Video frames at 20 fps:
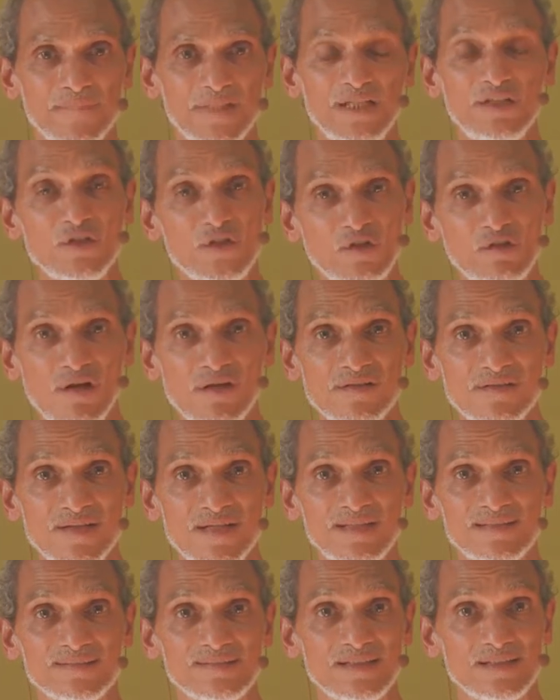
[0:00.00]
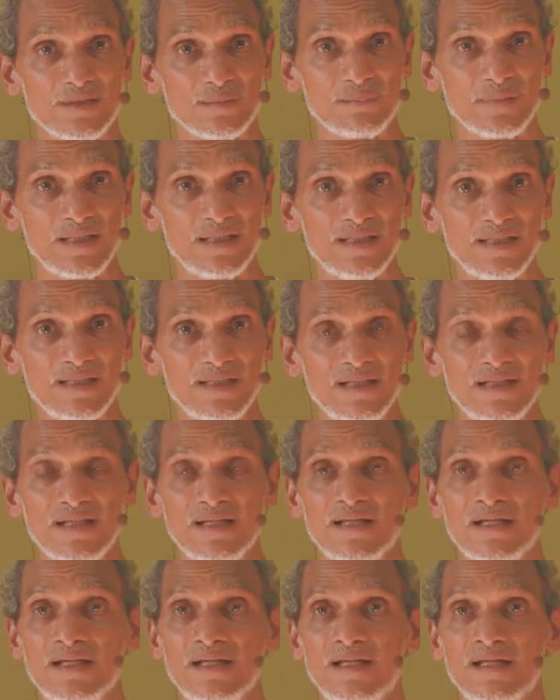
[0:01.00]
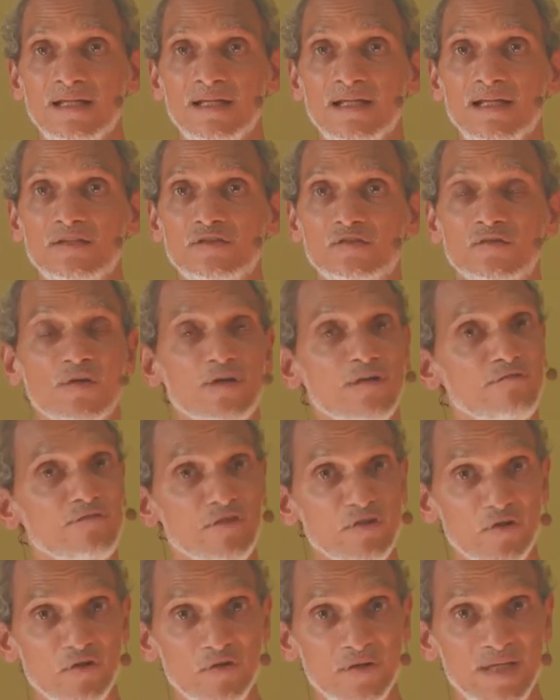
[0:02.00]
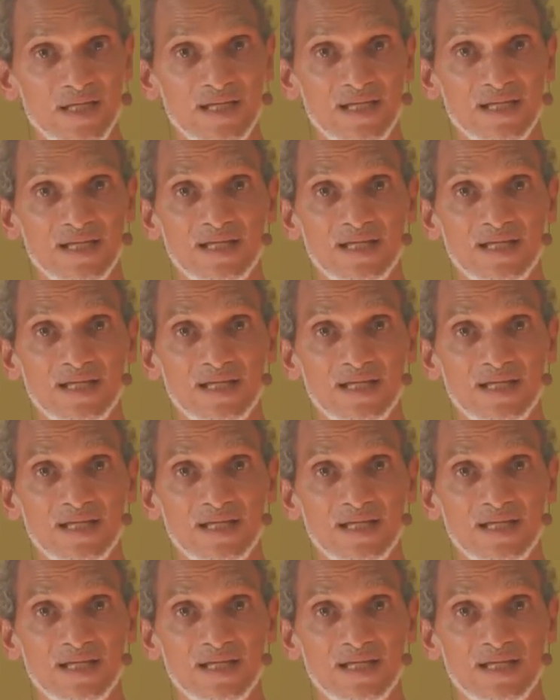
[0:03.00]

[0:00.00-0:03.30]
structured, it's disciplined, it's full of joy,